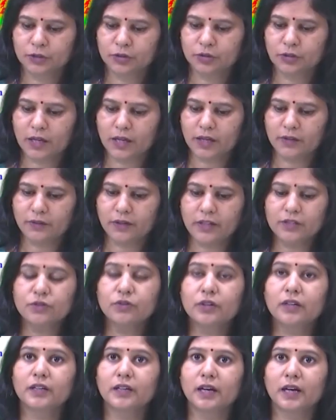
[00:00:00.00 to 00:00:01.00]
So likewise
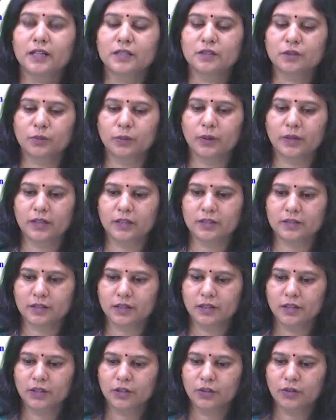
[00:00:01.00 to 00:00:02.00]
you can ask queries.
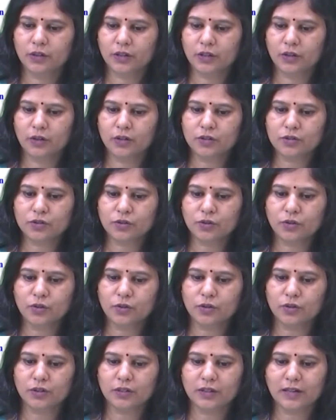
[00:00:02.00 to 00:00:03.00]
You can
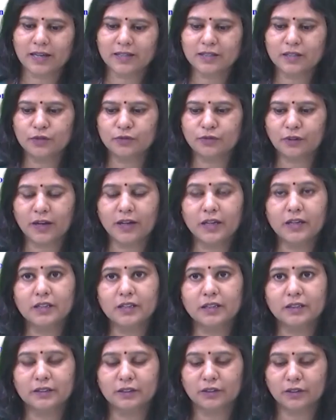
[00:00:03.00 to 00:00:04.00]
also classify
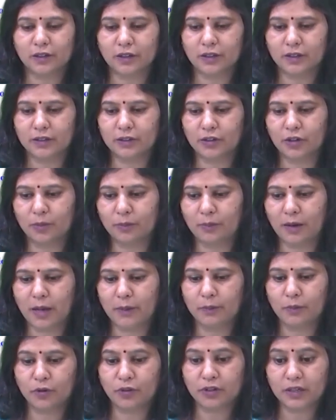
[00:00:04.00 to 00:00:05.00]
your
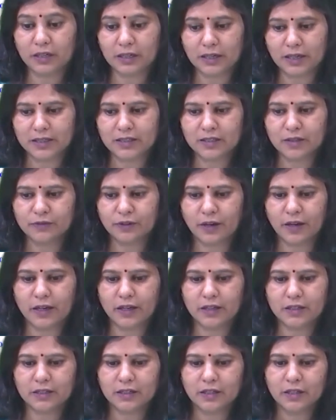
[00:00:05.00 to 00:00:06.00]
map or
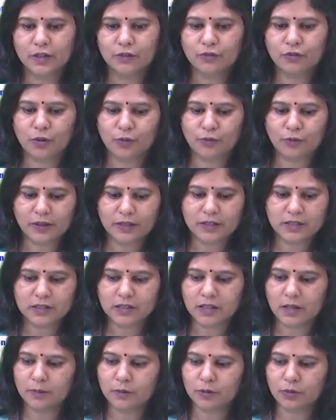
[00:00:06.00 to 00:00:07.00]
reclassify it from one
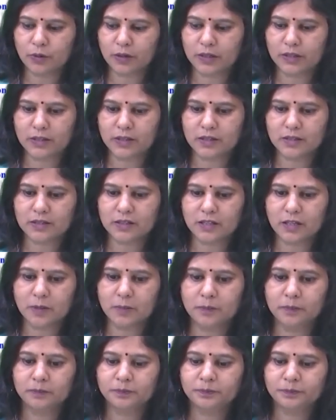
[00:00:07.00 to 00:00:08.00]
scheme to another
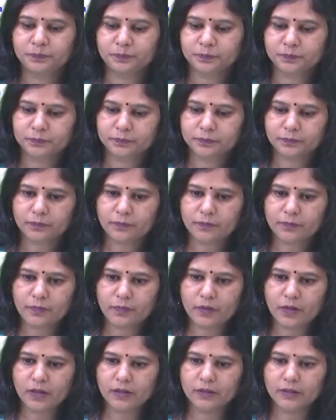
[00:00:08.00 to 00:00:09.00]
scheme.
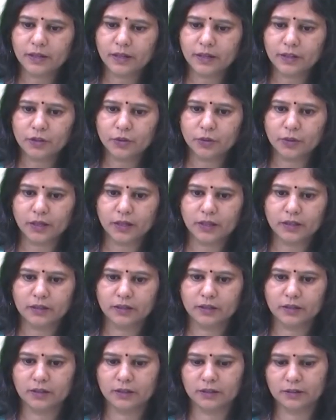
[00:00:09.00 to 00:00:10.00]
Then you
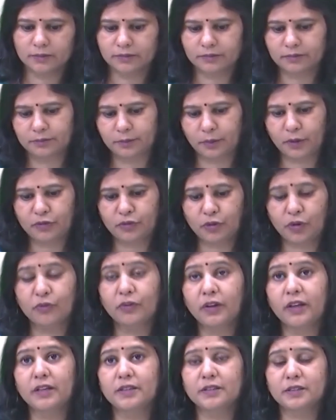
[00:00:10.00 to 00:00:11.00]
can perform
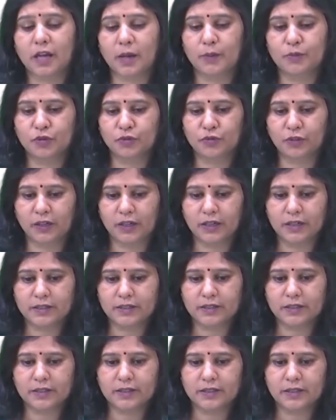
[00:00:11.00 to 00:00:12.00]
various types of
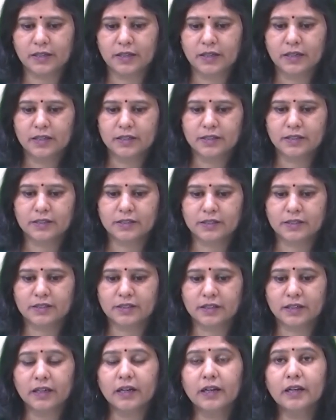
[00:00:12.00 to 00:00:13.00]
analysis, such as
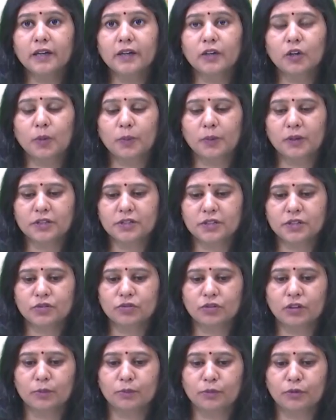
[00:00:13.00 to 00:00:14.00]
single layer operations
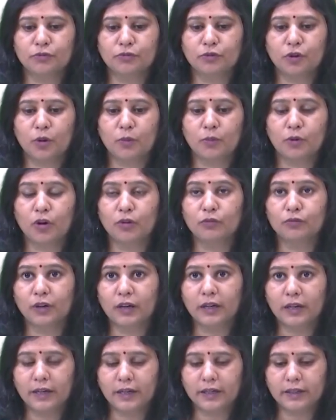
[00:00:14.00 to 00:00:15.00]
you can perform on
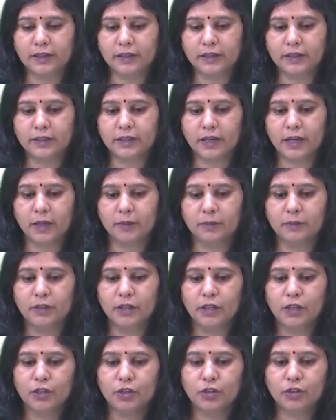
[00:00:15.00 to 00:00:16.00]
one layer at a time.
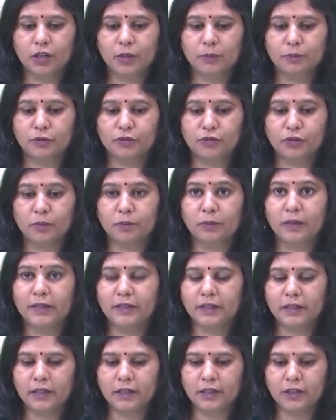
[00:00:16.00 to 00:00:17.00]
You can perform
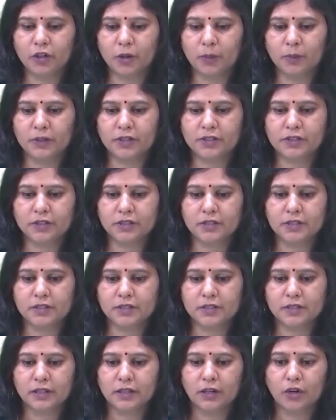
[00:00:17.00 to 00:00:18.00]
multi-layer
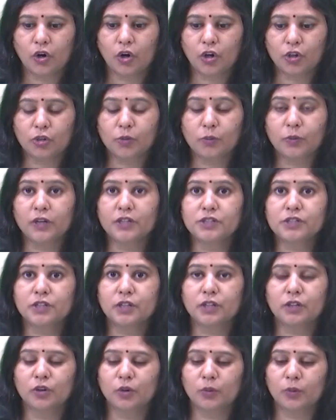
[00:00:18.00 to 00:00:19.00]
operations or
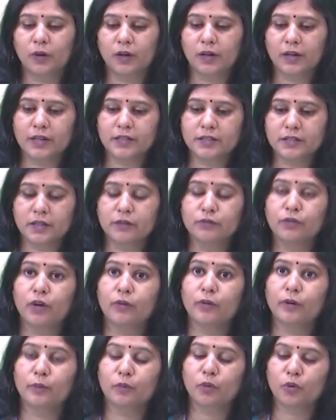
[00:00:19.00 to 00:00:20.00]
topological overlays
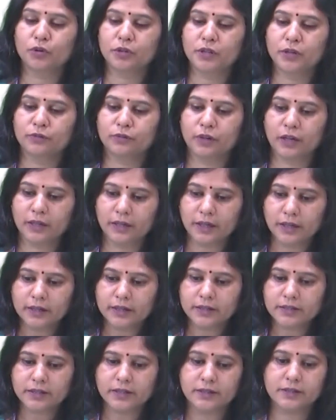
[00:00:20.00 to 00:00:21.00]
involving more than one
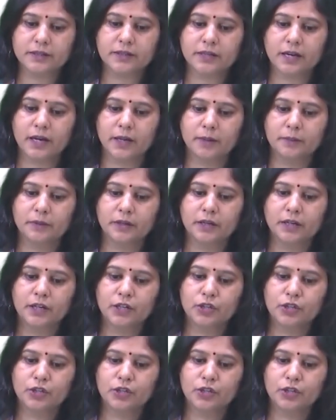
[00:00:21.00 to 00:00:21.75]
layers at a time.